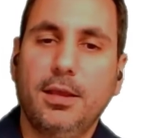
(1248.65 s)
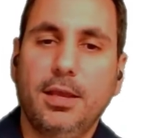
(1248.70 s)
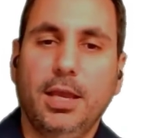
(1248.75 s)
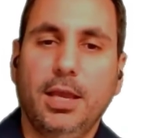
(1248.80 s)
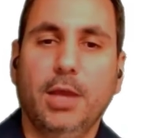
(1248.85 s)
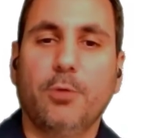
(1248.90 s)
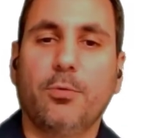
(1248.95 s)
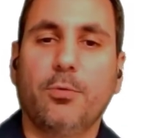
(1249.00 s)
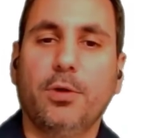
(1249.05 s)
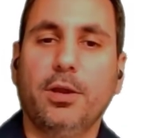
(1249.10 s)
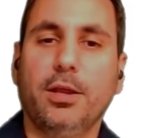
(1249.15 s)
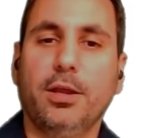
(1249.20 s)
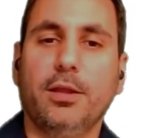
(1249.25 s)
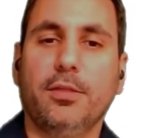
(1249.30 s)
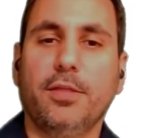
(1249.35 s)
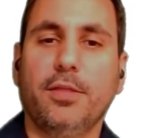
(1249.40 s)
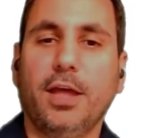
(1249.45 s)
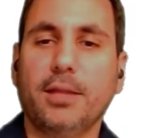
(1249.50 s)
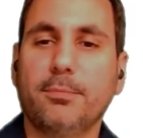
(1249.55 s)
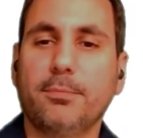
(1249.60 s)

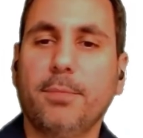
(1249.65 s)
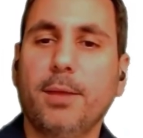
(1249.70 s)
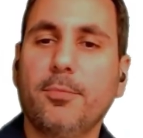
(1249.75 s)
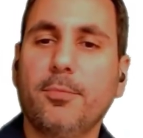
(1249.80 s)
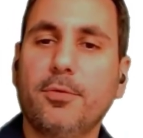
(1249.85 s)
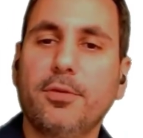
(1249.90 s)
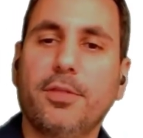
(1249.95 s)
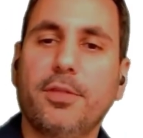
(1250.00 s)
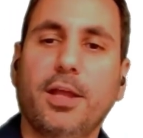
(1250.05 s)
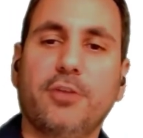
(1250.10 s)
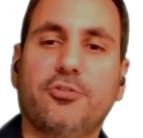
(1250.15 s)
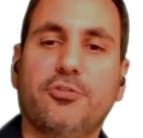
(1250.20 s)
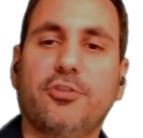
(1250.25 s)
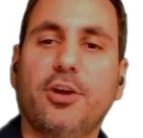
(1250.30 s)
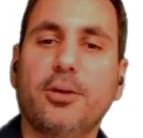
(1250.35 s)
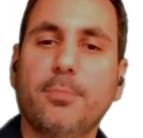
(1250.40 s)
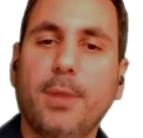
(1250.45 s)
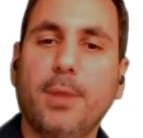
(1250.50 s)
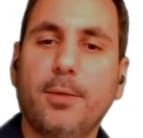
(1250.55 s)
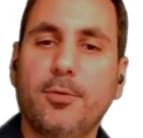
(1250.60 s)
that
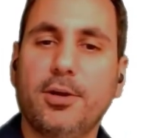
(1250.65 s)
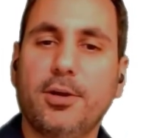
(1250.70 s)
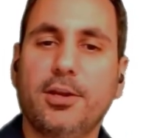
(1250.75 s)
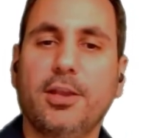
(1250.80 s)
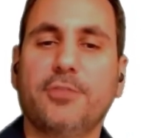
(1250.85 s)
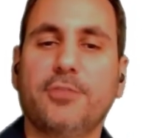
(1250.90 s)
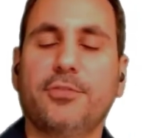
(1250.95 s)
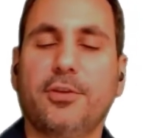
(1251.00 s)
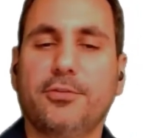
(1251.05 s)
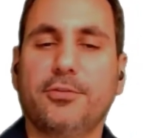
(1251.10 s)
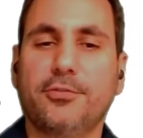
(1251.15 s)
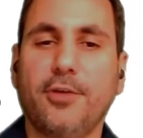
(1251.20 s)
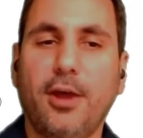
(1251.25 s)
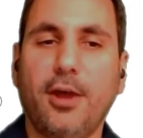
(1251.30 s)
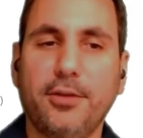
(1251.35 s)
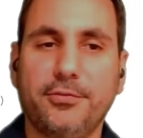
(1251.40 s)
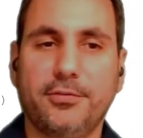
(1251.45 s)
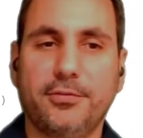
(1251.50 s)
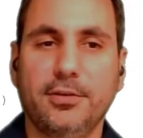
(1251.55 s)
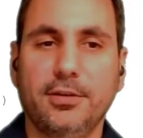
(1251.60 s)
shared memory gets
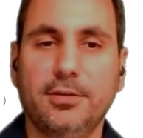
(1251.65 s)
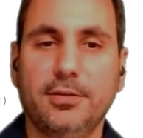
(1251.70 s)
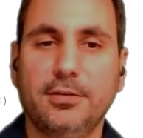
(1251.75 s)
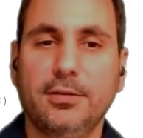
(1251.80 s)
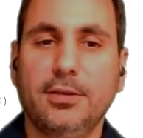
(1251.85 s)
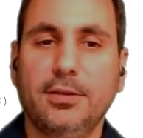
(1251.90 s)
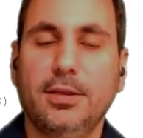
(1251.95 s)
exhausted,